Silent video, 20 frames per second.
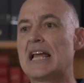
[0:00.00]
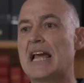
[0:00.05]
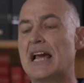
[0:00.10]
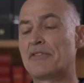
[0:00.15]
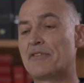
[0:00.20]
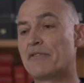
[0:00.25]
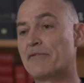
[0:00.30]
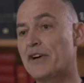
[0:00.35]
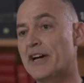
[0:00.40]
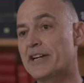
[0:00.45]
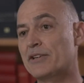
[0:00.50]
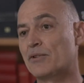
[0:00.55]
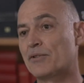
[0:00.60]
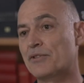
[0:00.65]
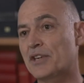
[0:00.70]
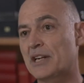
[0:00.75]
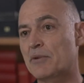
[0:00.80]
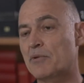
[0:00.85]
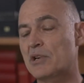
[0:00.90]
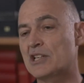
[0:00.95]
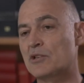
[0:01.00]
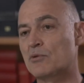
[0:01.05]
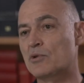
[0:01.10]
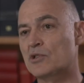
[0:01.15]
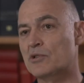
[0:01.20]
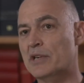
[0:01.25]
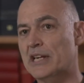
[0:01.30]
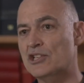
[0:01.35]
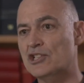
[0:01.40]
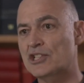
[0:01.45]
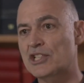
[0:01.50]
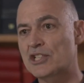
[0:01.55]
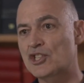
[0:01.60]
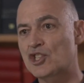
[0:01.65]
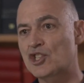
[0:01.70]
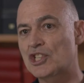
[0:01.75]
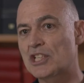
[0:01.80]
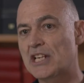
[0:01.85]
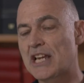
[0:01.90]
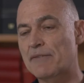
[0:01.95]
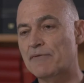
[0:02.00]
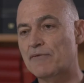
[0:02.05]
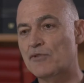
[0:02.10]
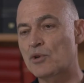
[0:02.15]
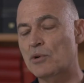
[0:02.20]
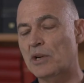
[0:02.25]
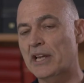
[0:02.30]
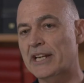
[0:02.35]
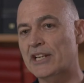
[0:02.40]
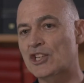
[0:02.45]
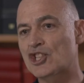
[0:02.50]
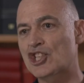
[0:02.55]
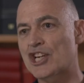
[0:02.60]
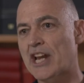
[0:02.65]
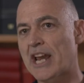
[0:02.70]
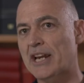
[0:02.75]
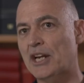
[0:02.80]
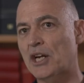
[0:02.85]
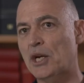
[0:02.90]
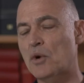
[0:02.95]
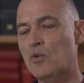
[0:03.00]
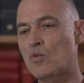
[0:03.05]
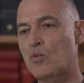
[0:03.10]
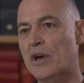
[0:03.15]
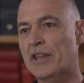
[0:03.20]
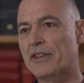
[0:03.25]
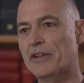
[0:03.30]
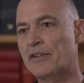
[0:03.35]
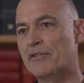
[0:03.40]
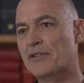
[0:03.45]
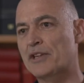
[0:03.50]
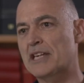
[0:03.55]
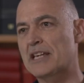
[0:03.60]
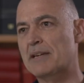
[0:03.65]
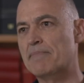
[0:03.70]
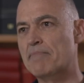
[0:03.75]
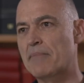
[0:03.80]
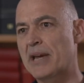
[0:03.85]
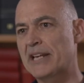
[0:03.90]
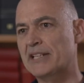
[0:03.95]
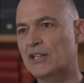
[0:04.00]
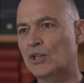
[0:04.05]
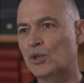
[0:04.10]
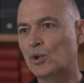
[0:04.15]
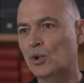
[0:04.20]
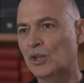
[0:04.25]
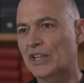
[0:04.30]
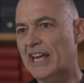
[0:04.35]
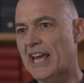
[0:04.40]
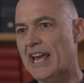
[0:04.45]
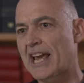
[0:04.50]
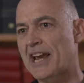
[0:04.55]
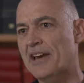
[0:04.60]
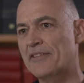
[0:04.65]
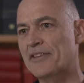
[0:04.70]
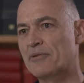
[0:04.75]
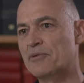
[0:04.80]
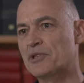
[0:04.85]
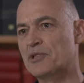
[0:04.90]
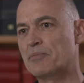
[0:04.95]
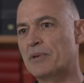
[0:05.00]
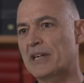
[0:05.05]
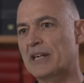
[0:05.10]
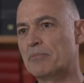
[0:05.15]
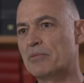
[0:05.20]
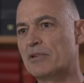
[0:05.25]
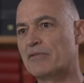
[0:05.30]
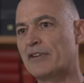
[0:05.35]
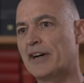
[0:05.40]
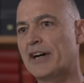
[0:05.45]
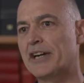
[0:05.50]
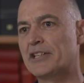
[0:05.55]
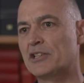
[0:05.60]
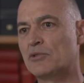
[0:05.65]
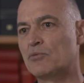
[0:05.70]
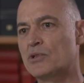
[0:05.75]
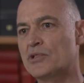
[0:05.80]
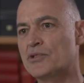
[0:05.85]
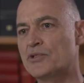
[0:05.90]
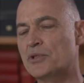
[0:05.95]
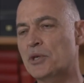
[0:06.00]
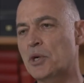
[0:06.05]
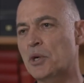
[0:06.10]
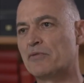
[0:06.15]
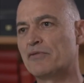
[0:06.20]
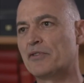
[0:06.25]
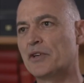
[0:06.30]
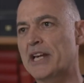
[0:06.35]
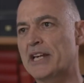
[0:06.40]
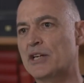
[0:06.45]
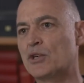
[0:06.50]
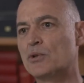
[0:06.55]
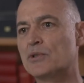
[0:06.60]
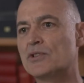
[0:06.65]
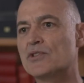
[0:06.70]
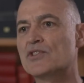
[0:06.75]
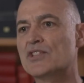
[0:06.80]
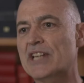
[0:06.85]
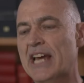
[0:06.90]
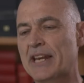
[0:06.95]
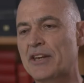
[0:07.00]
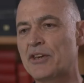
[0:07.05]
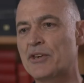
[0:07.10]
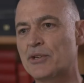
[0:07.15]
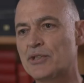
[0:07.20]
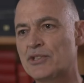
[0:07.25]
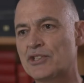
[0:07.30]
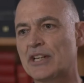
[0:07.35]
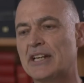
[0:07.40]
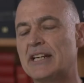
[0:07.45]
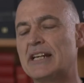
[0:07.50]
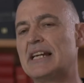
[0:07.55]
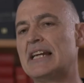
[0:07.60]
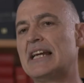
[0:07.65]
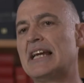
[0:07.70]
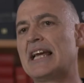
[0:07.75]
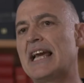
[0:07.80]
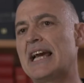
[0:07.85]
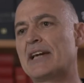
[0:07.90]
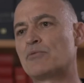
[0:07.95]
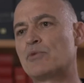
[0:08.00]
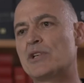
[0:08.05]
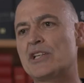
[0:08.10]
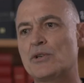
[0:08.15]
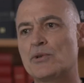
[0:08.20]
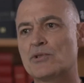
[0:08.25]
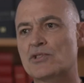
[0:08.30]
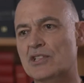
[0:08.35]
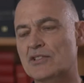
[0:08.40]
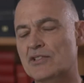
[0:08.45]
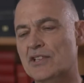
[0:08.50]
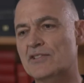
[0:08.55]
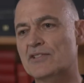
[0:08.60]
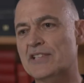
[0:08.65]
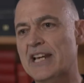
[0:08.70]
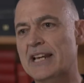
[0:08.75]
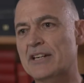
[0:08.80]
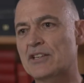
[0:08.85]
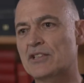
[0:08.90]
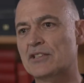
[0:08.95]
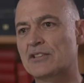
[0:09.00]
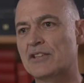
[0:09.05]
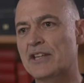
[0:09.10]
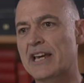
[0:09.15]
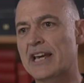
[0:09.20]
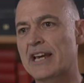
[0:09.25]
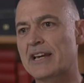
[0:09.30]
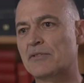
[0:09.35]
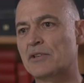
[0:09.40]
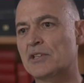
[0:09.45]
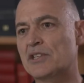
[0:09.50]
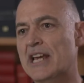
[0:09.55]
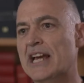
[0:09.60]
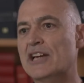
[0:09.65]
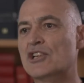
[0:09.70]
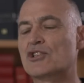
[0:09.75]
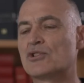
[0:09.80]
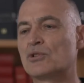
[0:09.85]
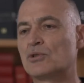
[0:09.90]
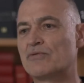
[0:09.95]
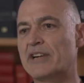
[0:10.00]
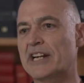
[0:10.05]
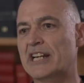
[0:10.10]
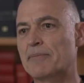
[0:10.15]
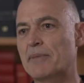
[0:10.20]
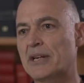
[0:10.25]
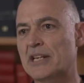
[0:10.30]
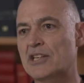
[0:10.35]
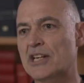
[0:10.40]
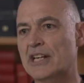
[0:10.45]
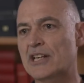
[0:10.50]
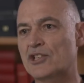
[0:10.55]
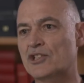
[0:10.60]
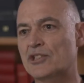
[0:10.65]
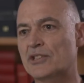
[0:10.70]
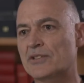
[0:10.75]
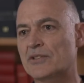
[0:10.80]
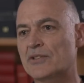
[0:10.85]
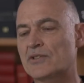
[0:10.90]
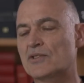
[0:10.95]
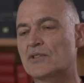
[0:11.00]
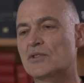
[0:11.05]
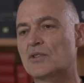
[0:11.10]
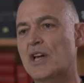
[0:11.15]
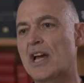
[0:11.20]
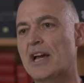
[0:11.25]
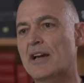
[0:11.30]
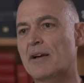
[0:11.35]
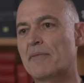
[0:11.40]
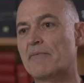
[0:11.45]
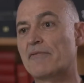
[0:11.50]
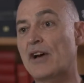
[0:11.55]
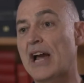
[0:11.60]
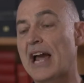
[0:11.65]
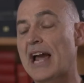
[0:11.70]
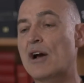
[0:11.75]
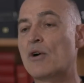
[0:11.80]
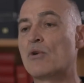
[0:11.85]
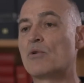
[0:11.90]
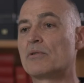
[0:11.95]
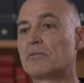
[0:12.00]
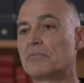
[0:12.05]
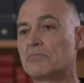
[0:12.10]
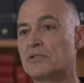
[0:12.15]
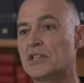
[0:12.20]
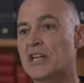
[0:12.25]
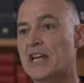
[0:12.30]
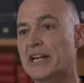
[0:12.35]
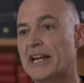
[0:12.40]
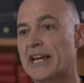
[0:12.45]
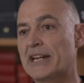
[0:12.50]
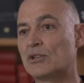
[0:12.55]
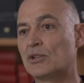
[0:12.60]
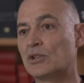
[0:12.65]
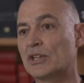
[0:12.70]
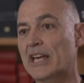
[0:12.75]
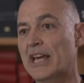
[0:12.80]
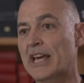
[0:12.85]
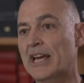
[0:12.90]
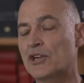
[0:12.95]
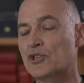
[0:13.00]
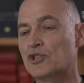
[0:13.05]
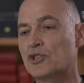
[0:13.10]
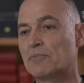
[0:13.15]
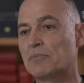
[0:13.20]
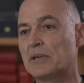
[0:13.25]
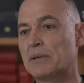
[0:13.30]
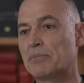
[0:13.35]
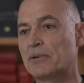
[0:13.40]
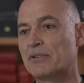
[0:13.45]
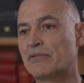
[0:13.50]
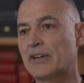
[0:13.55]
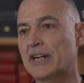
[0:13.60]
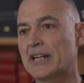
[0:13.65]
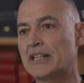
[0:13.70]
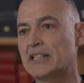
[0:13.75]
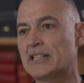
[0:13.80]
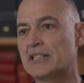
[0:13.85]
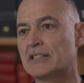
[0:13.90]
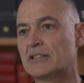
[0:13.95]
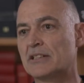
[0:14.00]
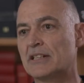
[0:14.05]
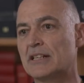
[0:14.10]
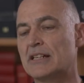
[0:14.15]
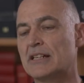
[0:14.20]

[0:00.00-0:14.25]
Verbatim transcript: And the final thing we do is actually, if you like, check whether the medical care that was being provided was of a good standard. And we used as a standard there the national recommendations um, for how neonatal care should be provided.